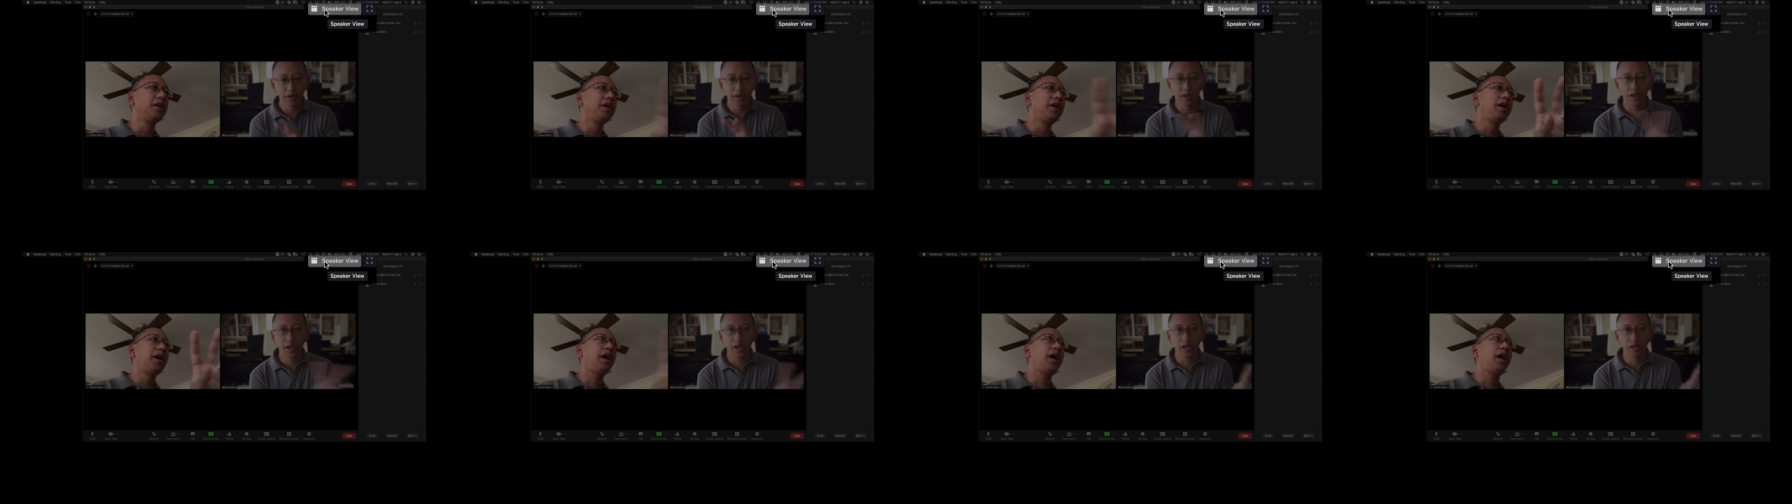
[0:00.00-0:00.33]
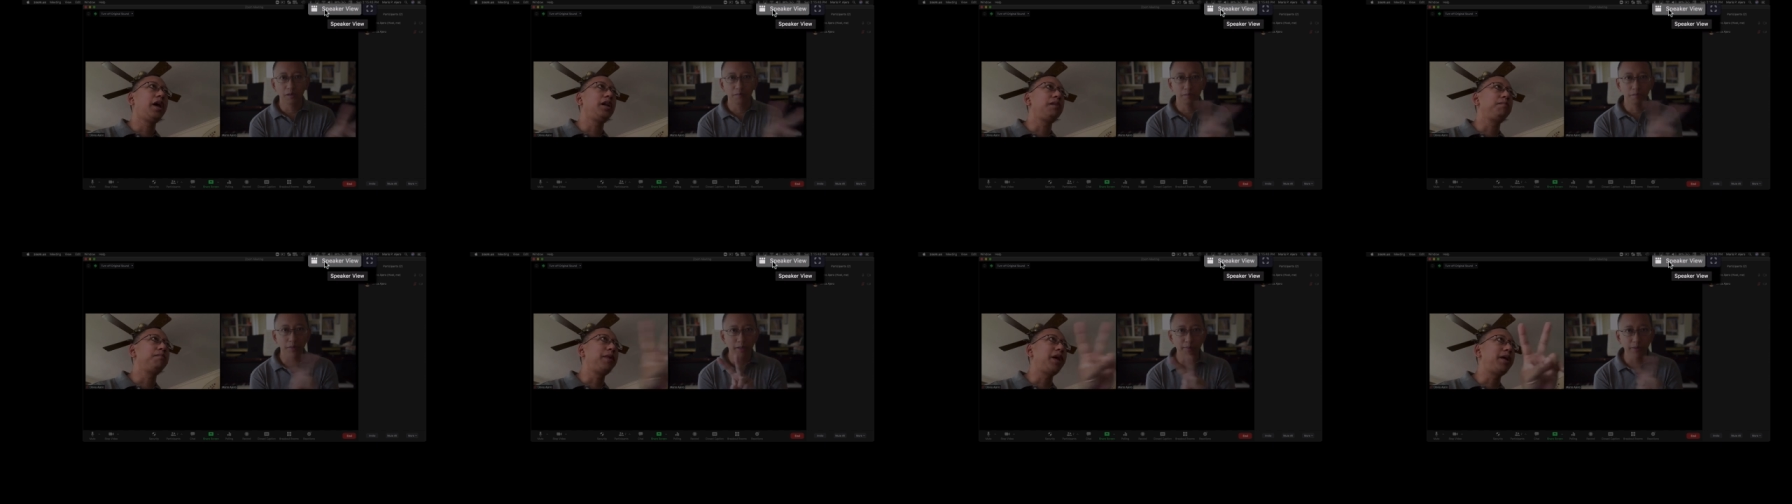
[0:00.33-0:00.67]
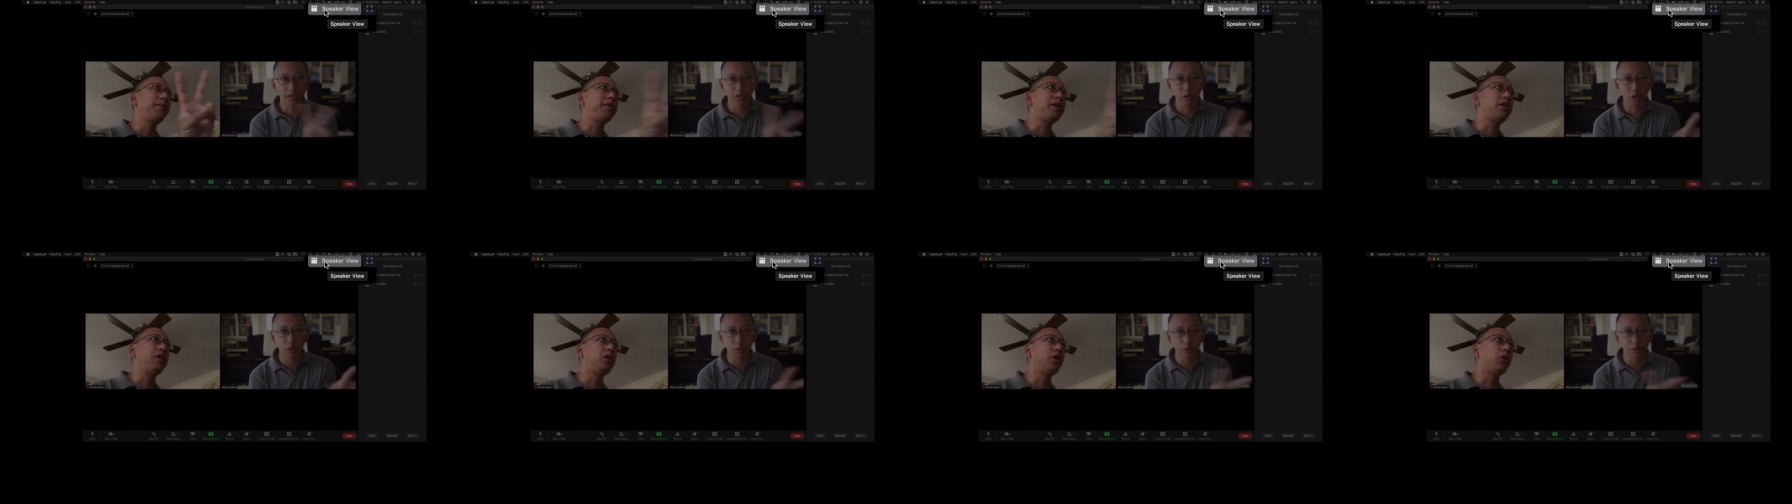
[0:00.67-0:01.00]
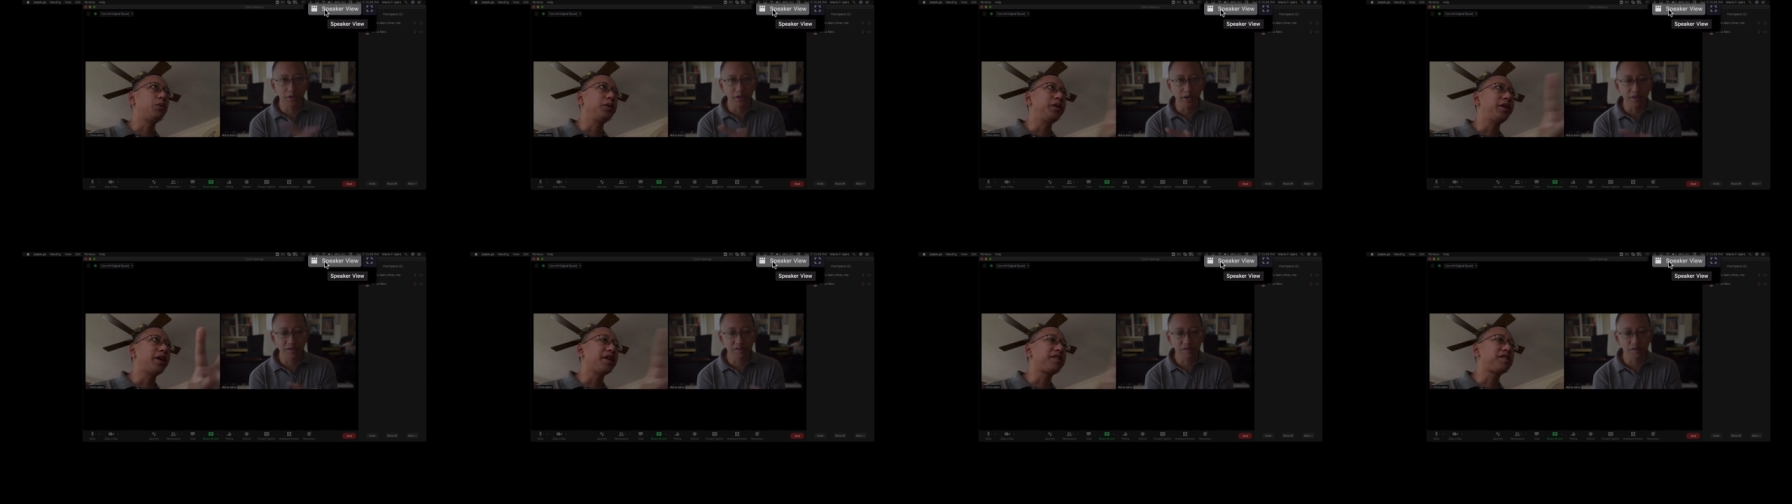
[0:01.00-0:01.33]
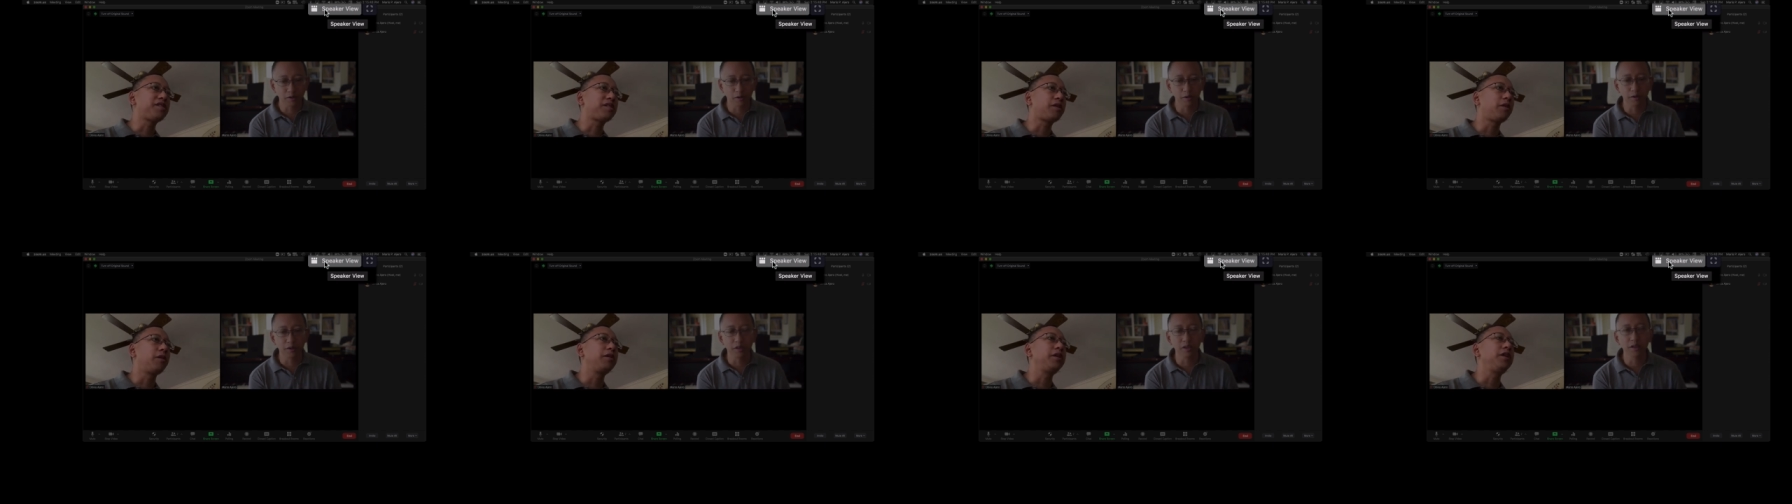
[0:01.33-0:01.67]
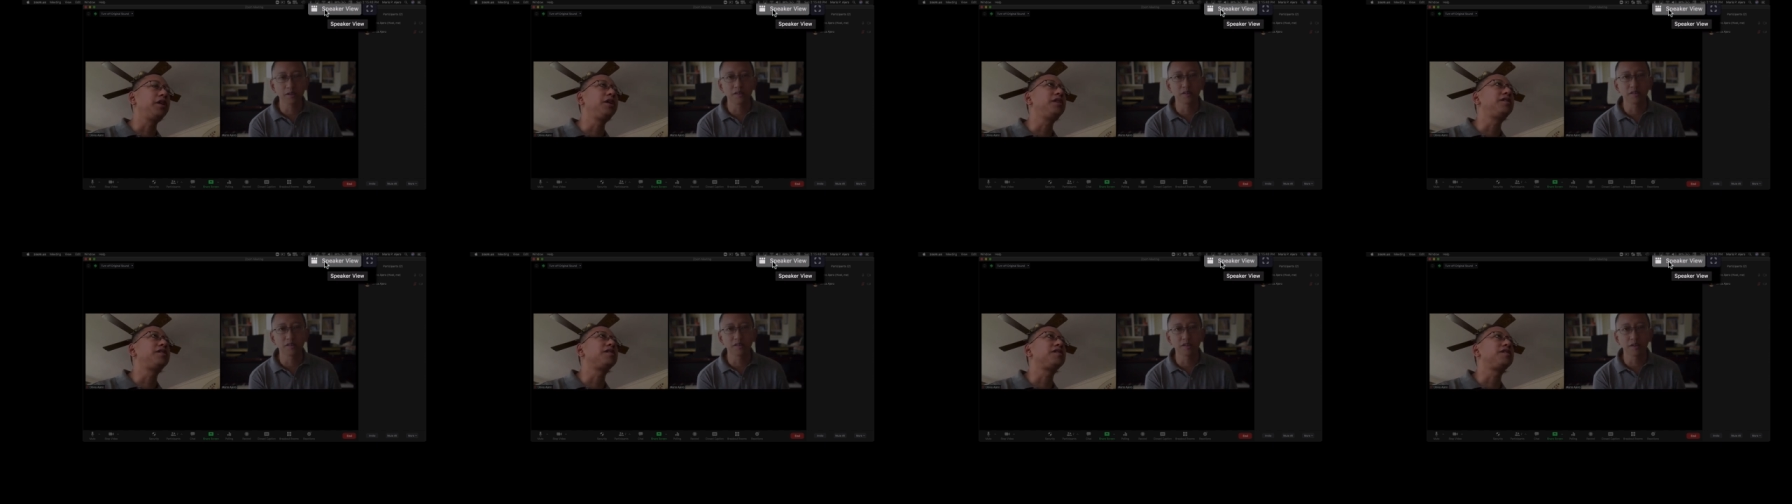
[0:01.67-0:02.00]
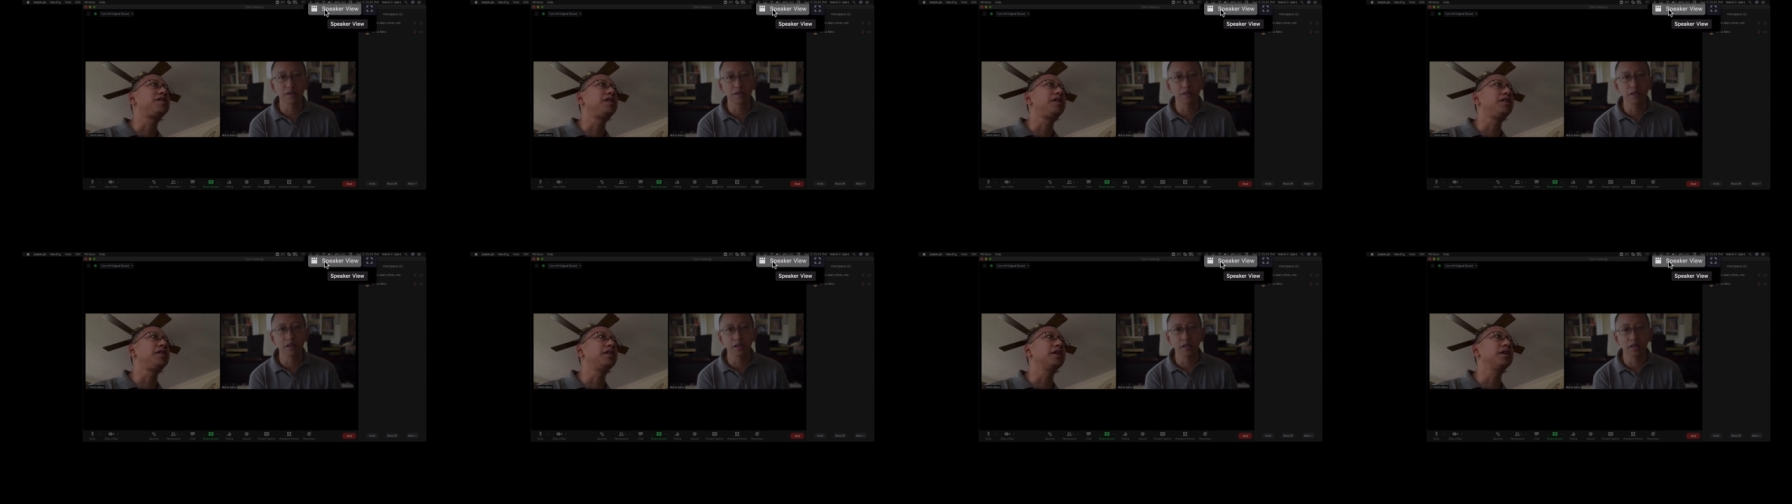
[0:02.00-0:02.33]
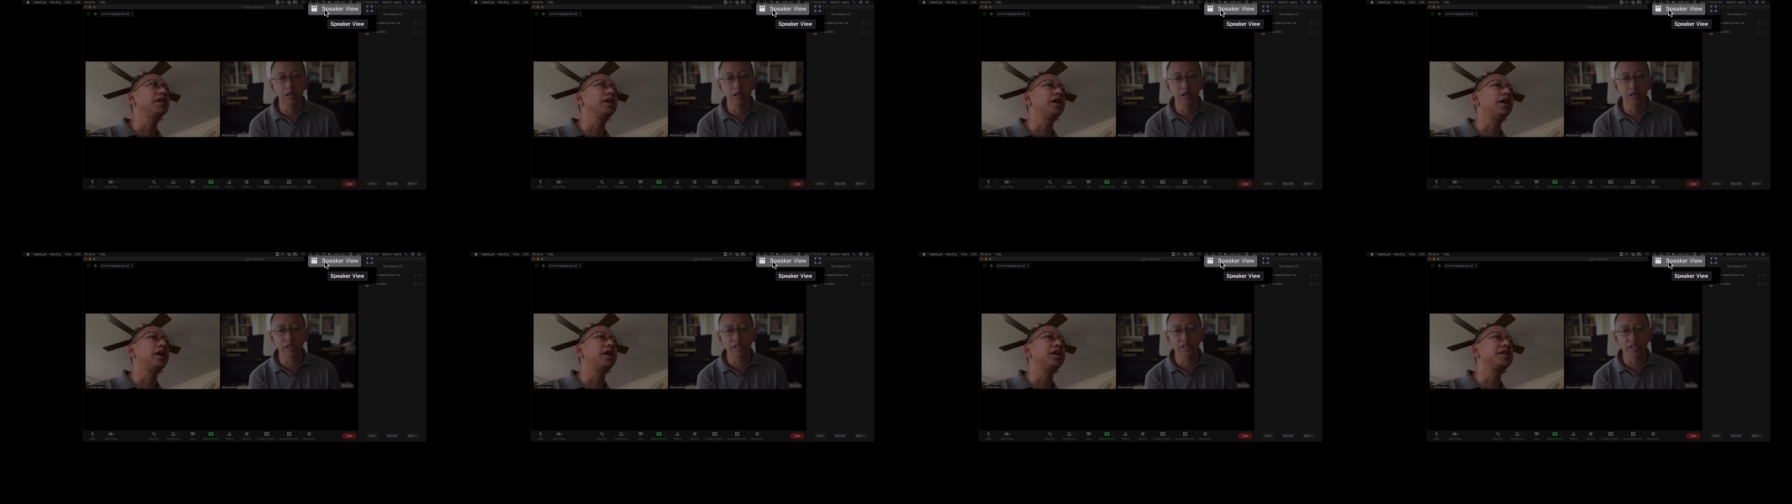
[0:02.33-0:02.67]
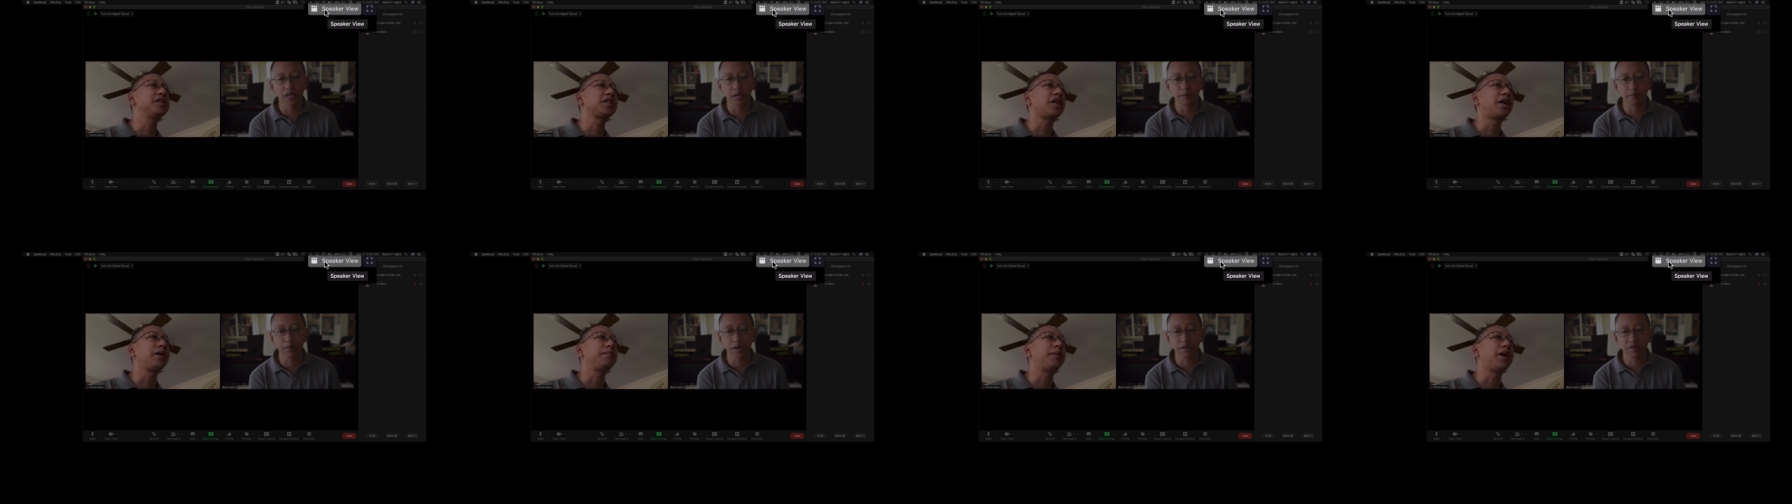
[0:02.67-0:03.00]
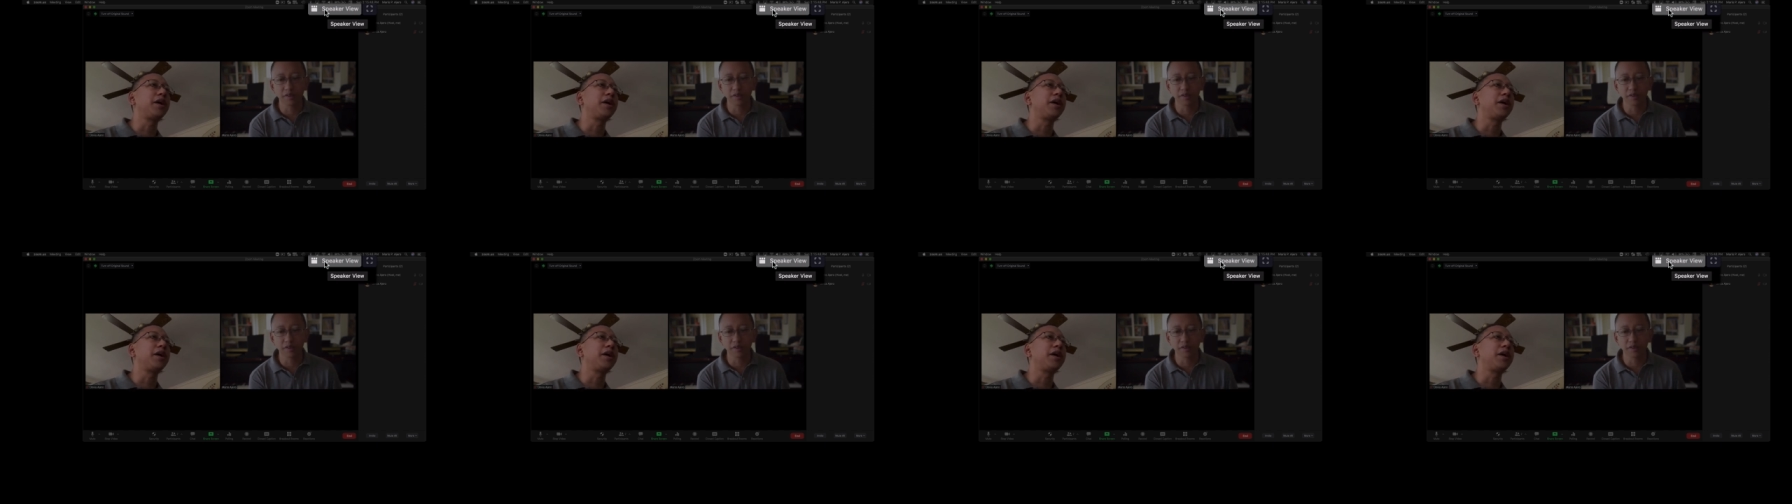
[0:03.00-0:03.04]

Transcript: and maybe you don't necessarily need to see the side by